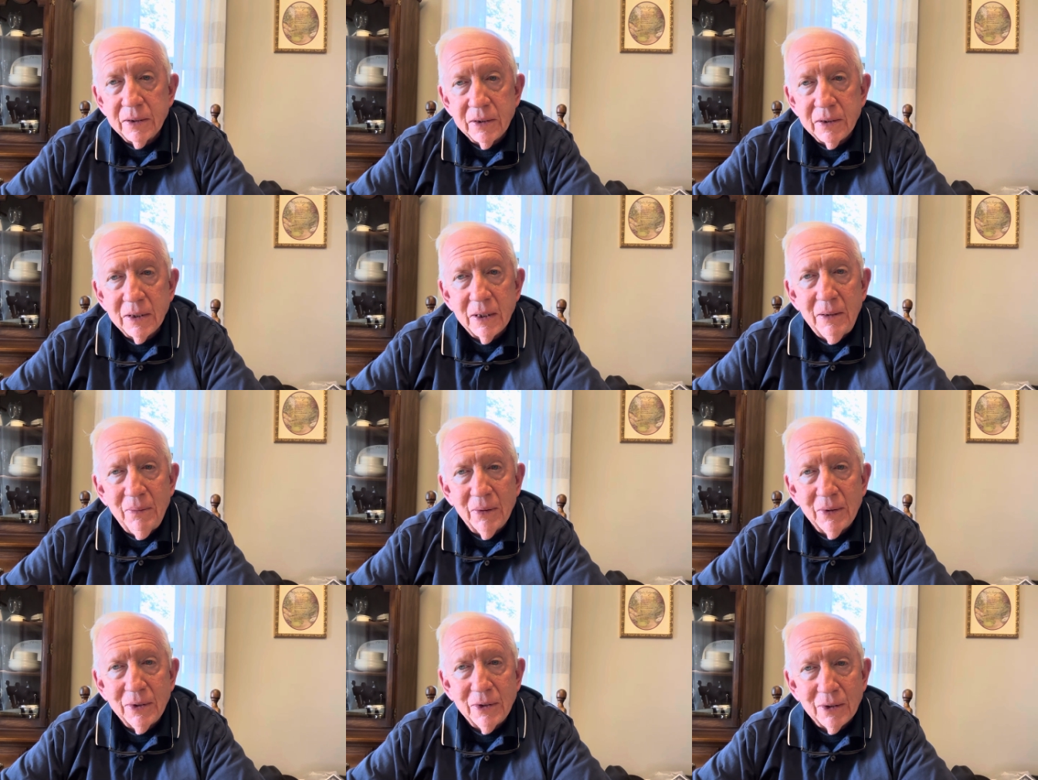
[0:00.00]

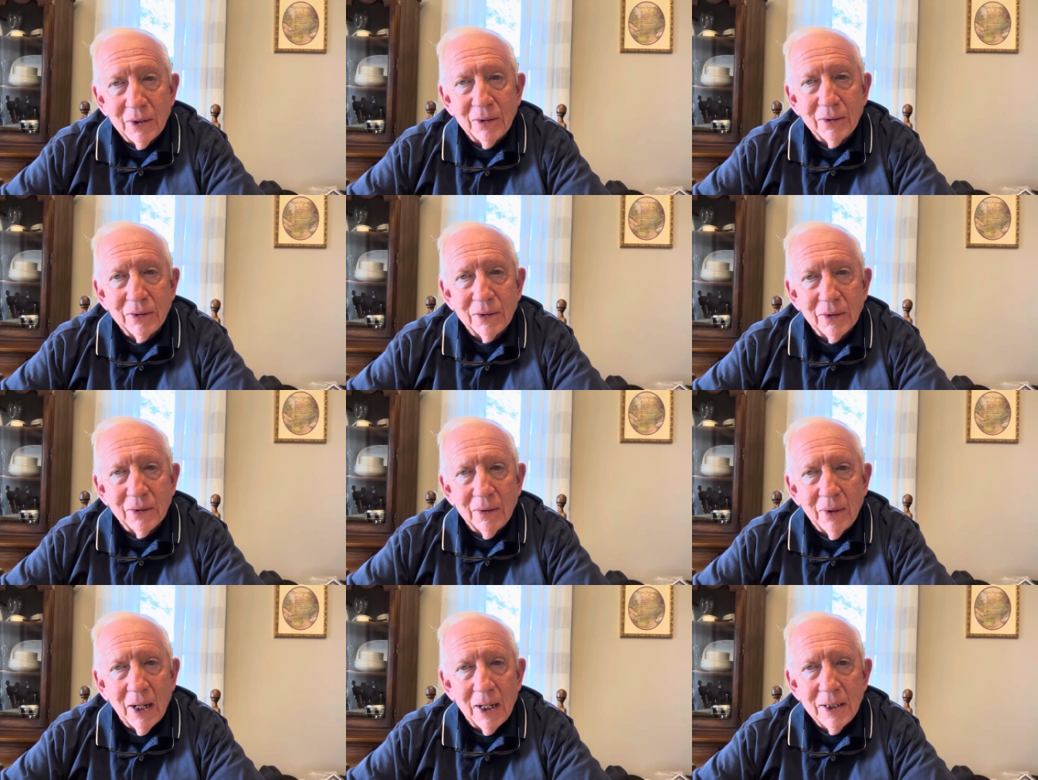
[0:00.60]
Sebree Church
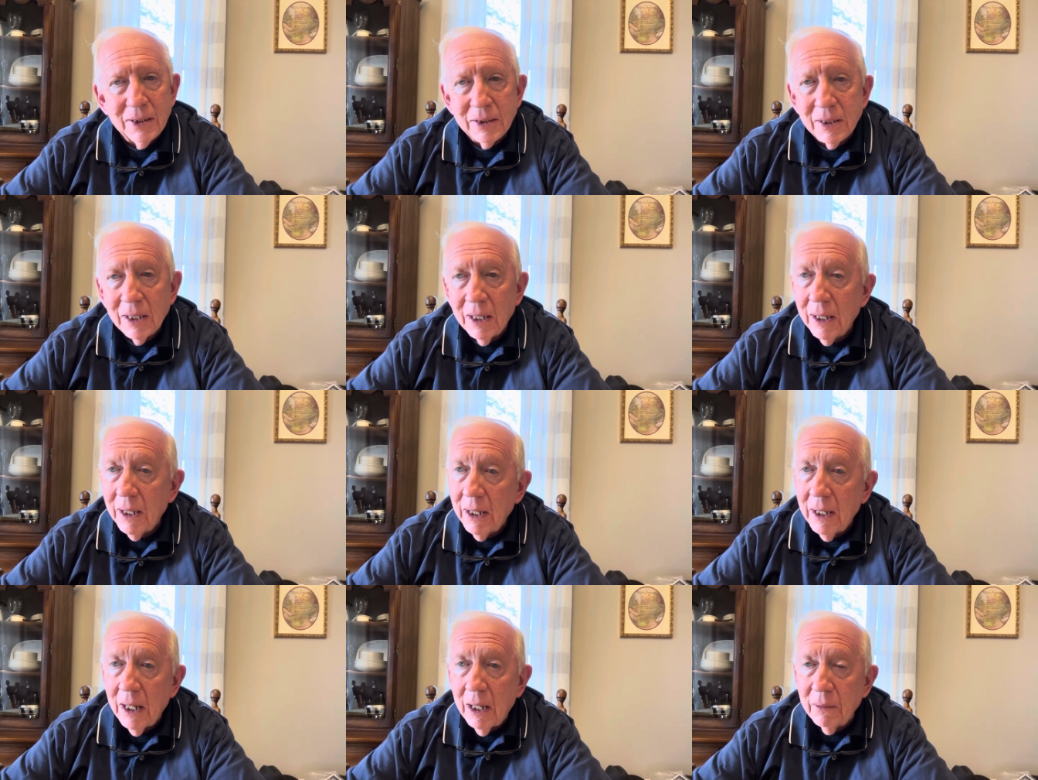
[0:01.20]
of Christ.
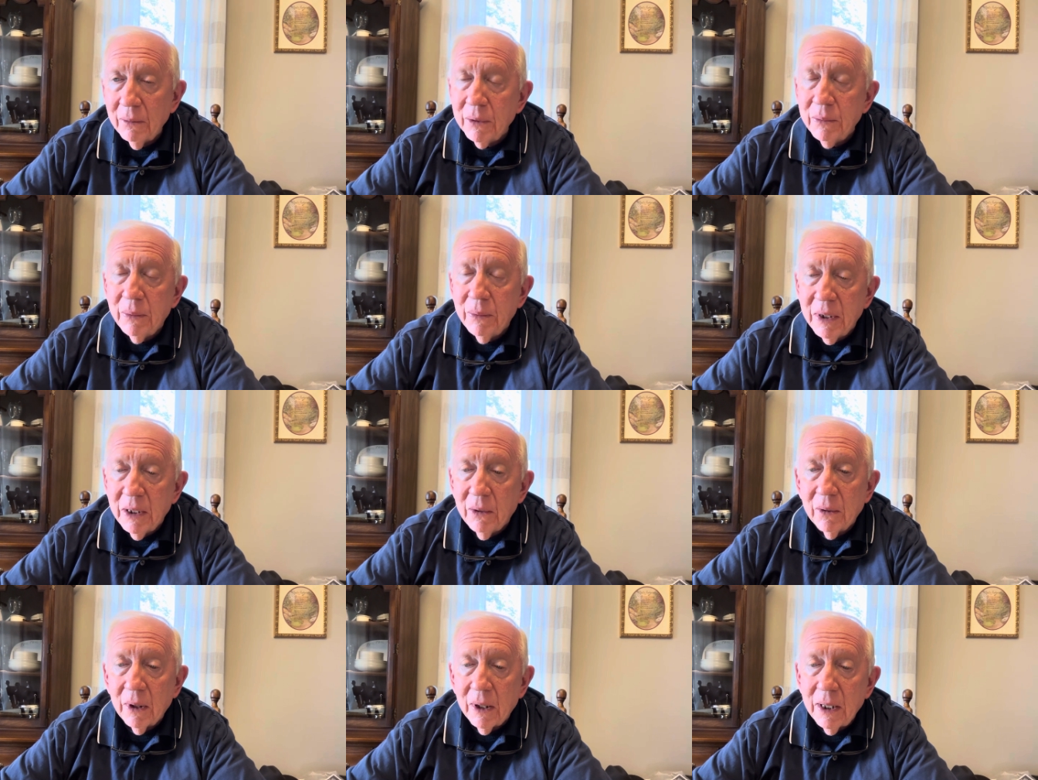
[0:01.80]
That would be
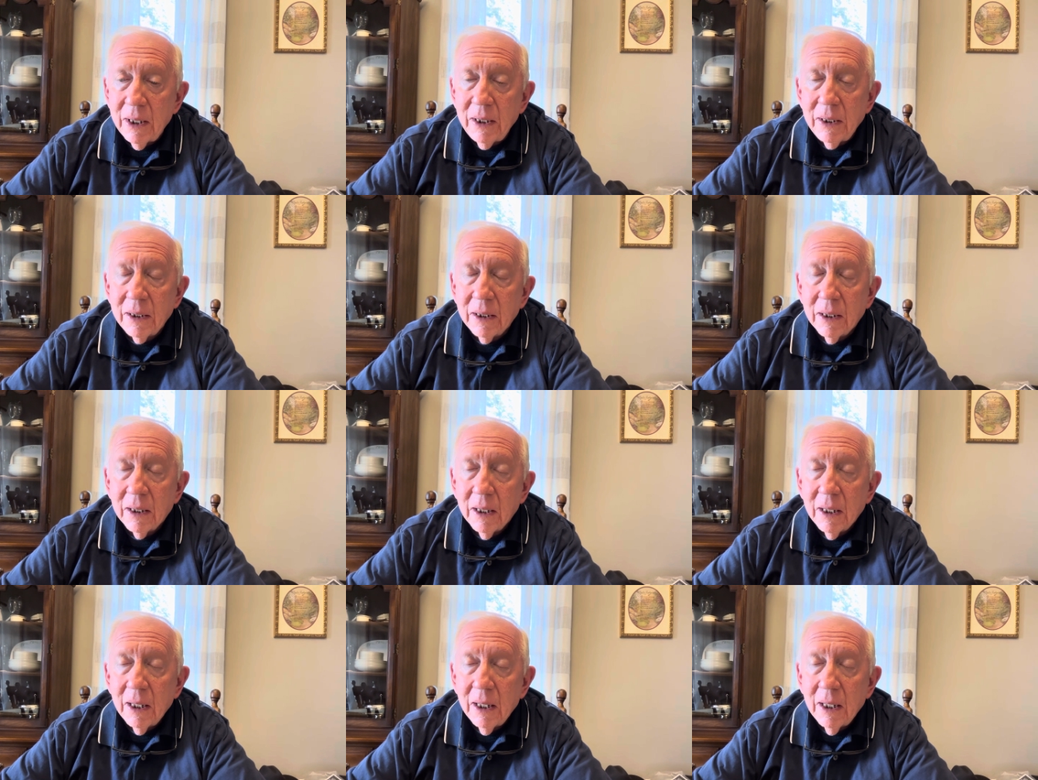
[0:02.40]
great.